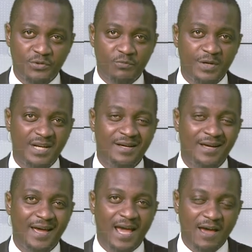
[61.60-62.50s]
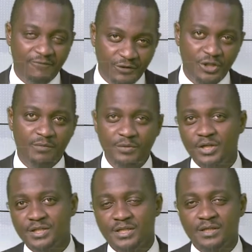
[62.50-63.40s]
to rid every
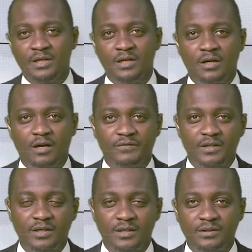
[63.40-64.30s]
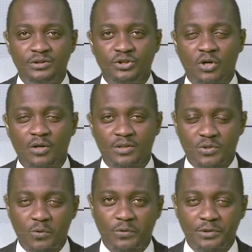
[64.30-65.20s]
community of the drug
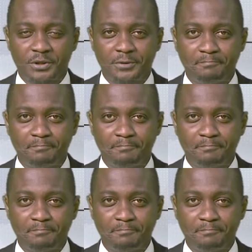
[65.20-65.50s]
scourge.